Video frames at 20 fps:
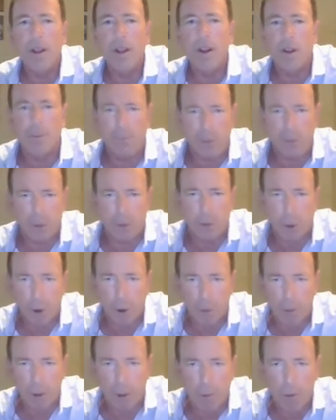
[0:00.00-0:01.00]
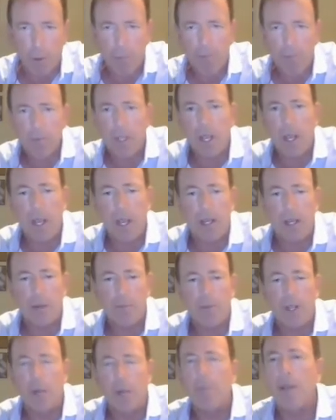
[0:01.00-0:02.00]
our fifth board member. Uh,
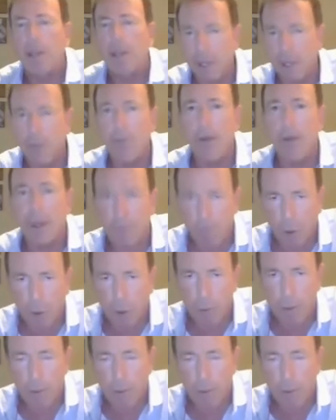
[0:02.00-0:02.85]
it'll, it'll, be an independent board